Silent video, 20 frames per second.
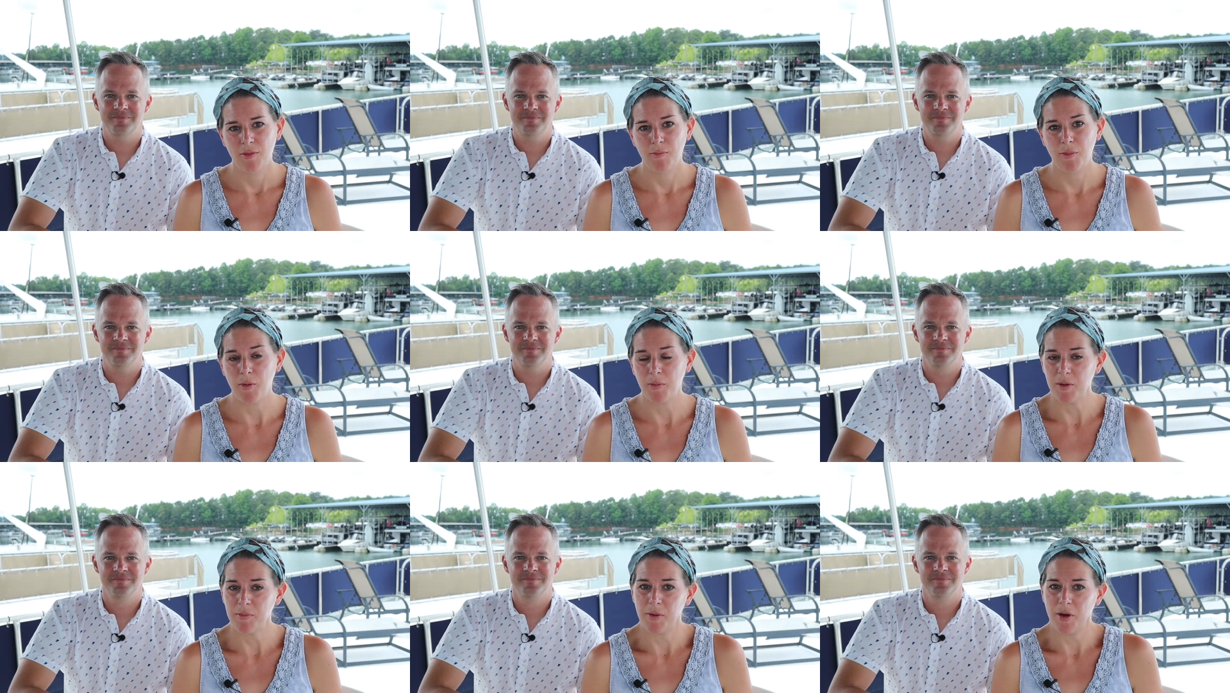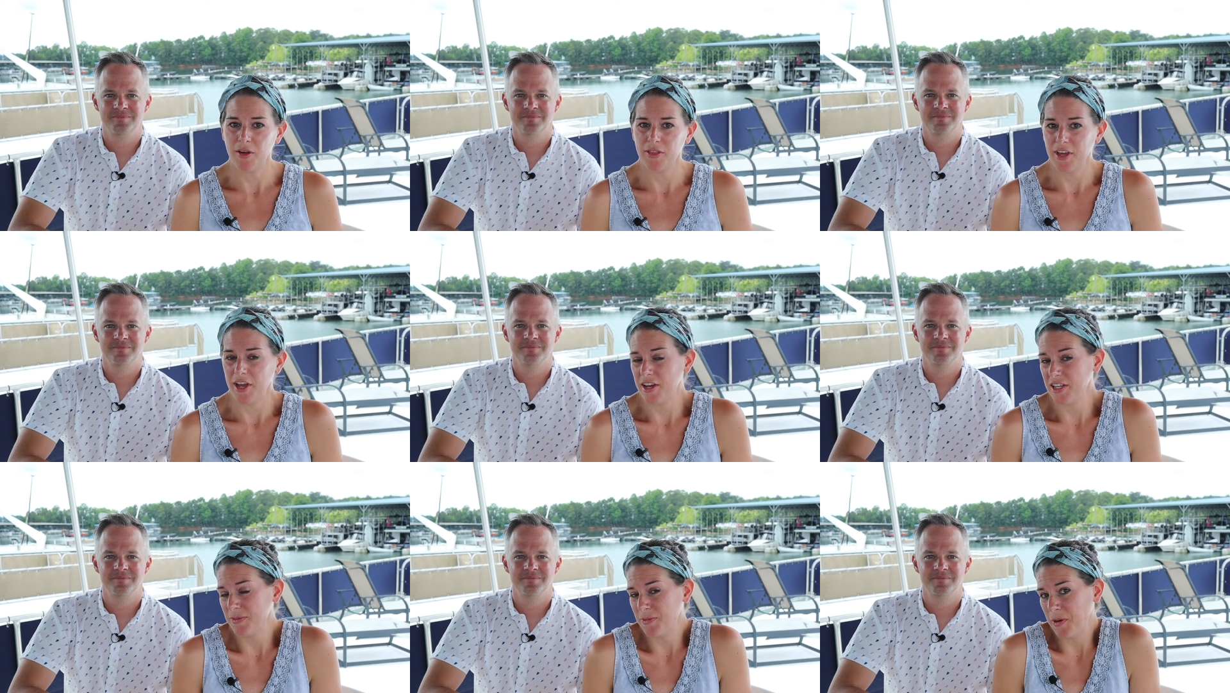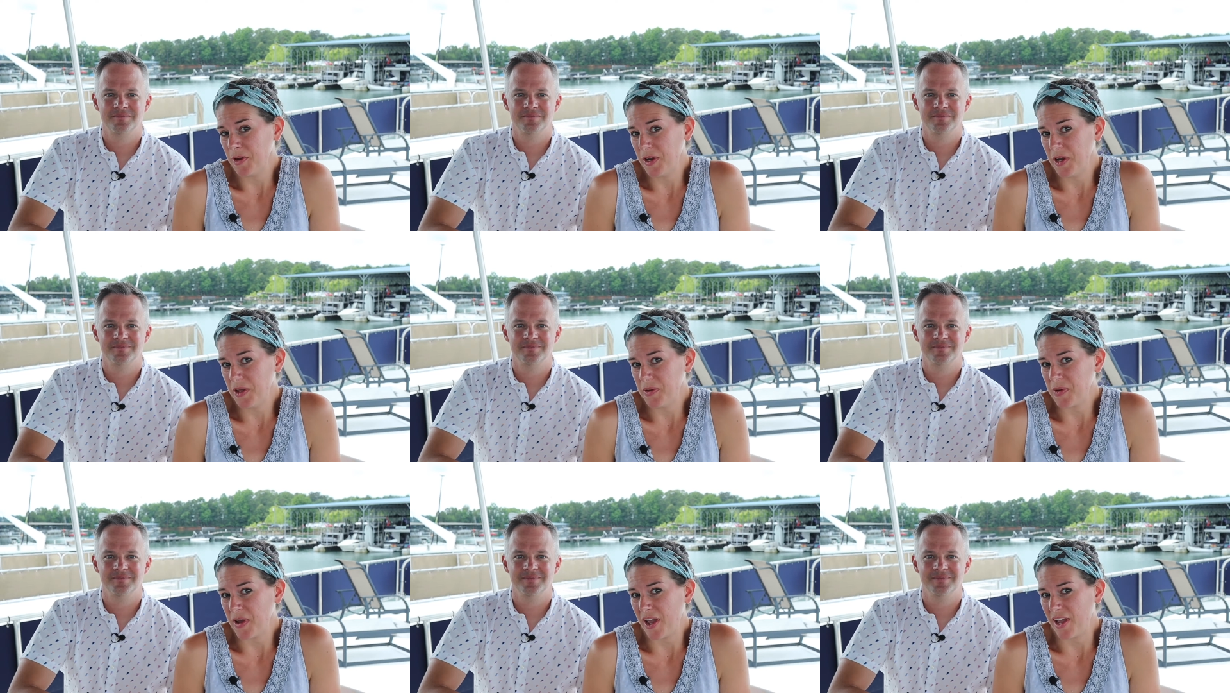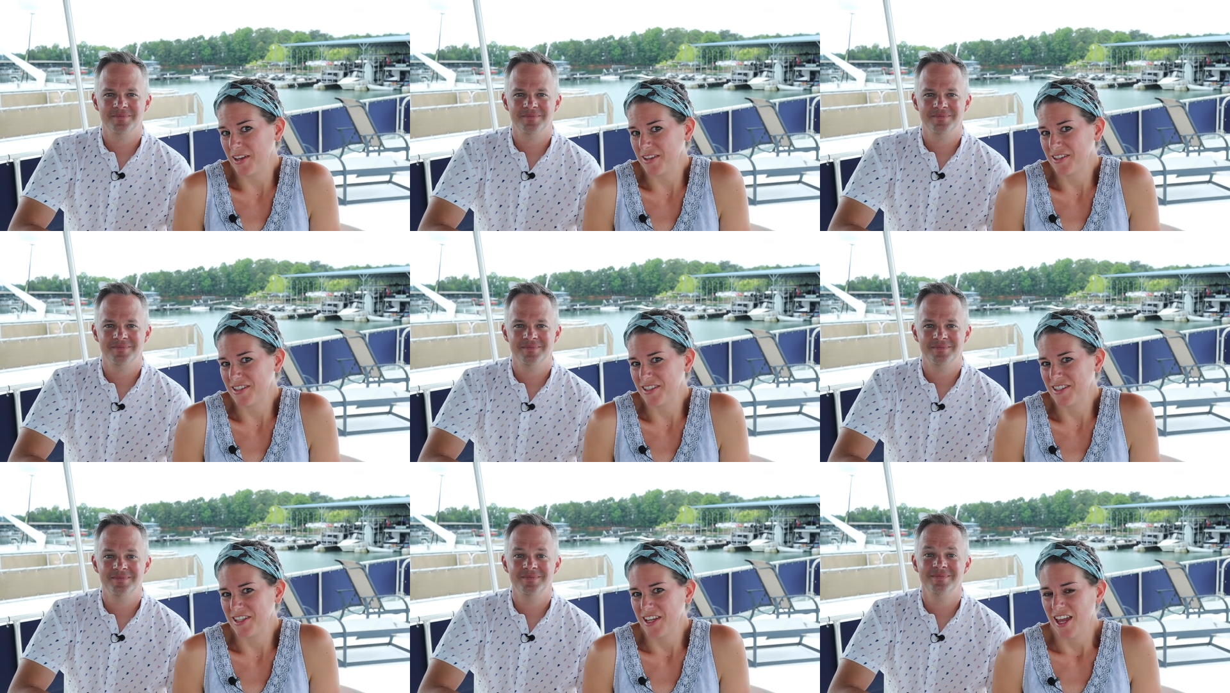Speaker 1: But we bought the houseboat
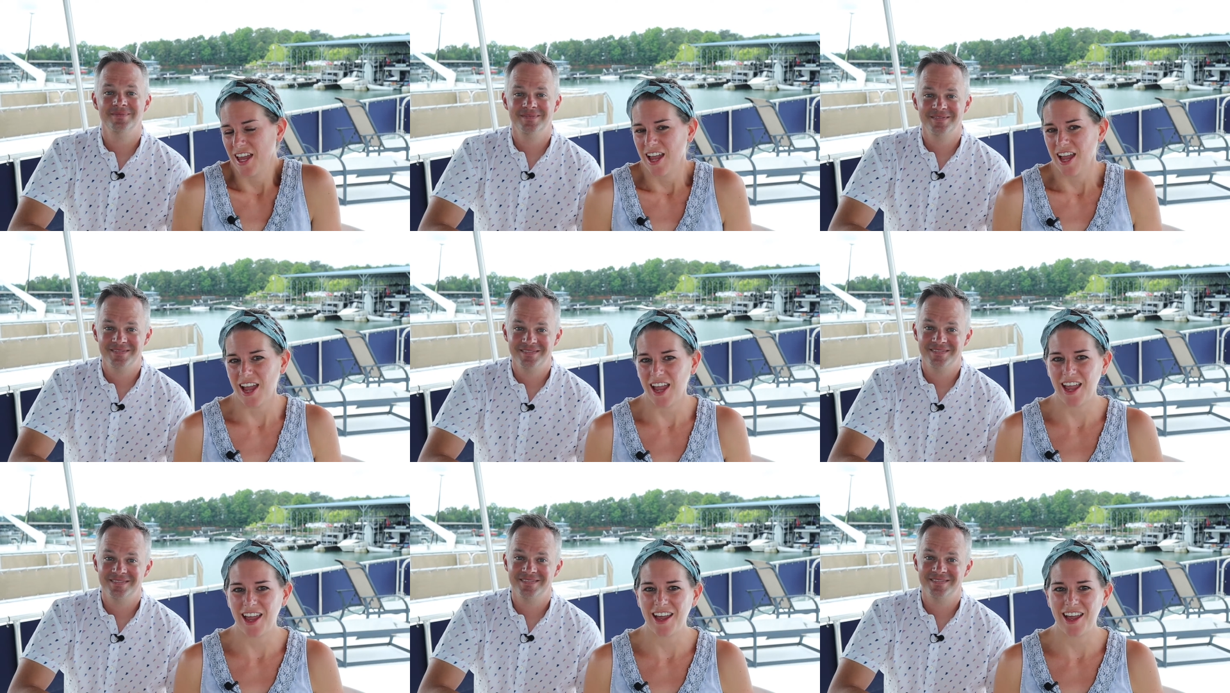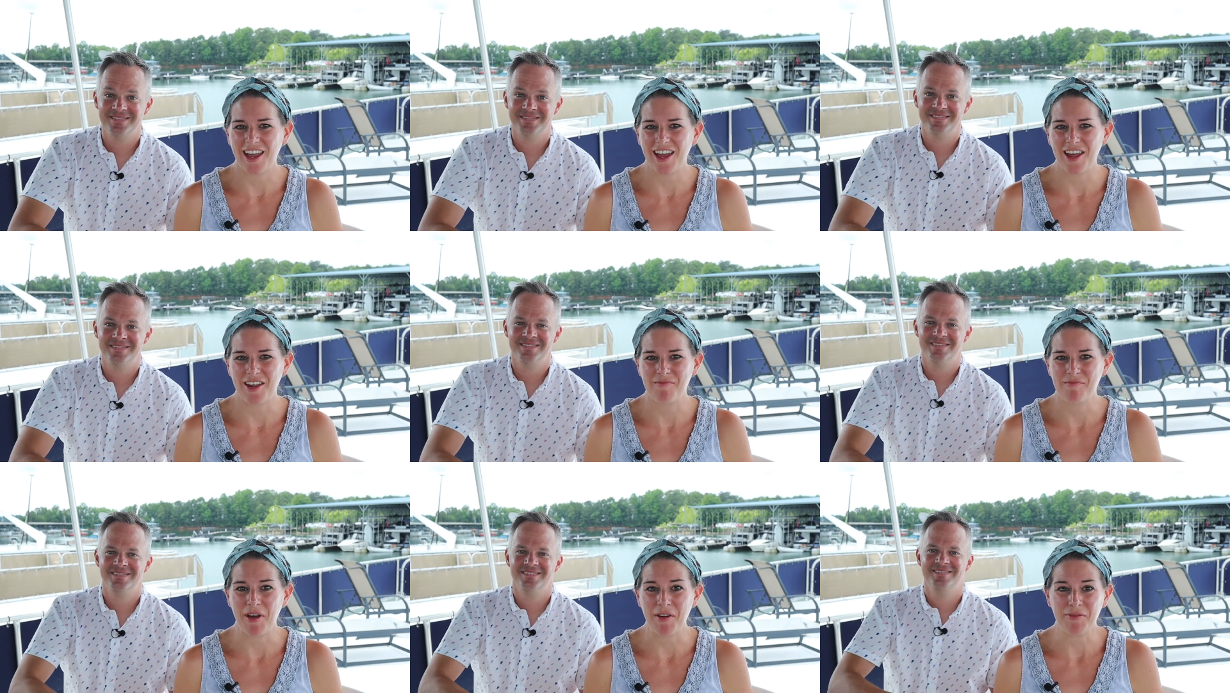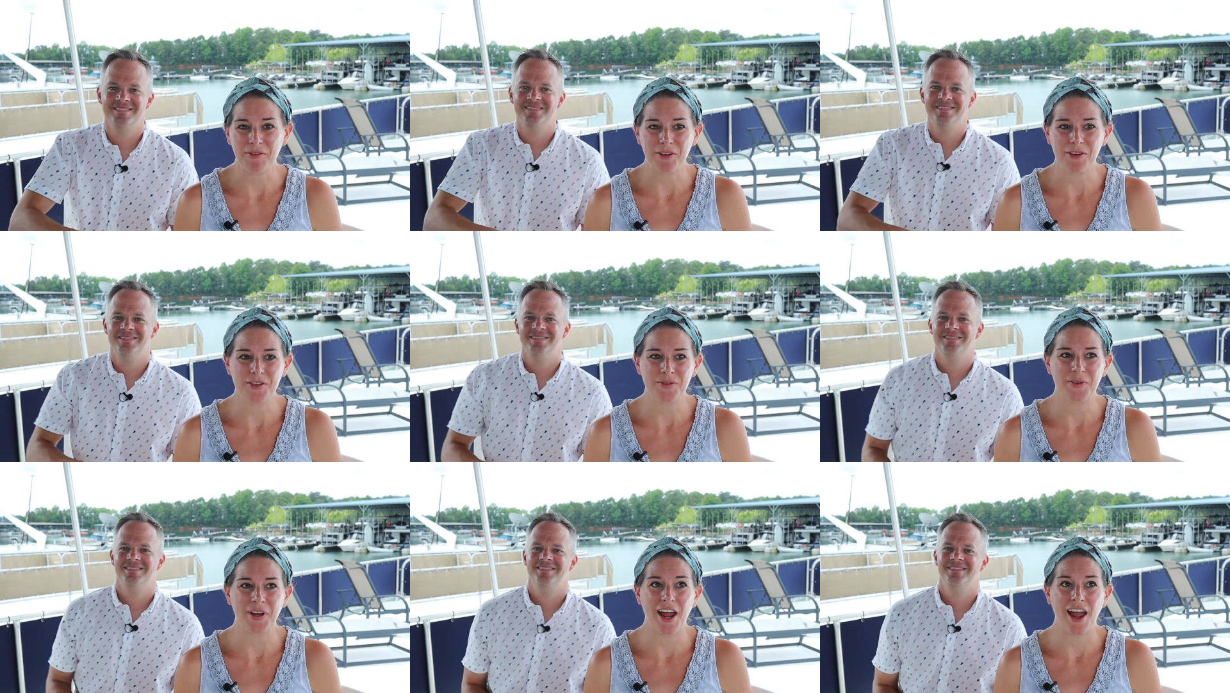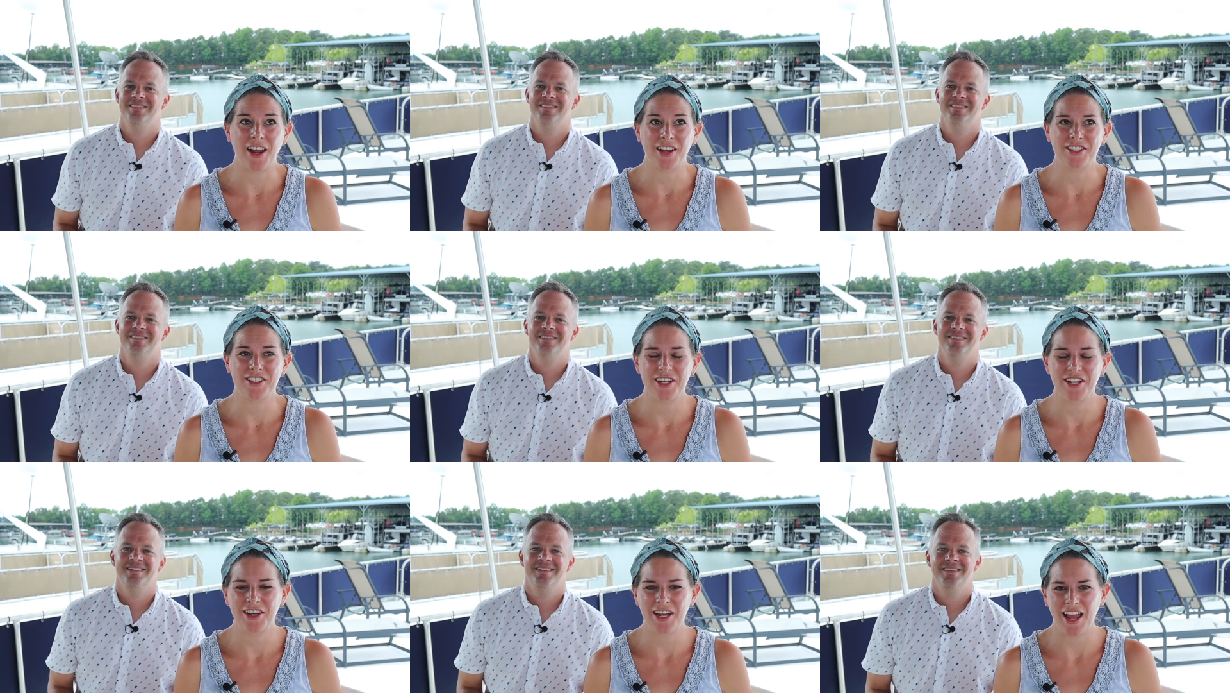anyways, and my first
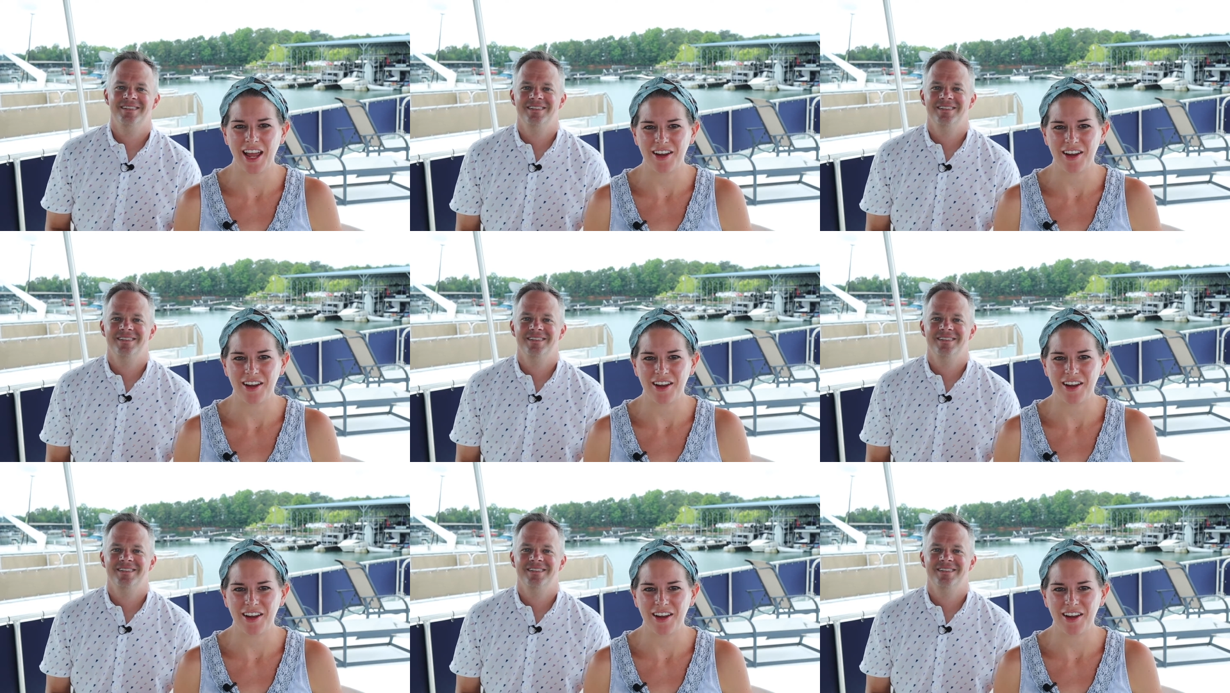reaction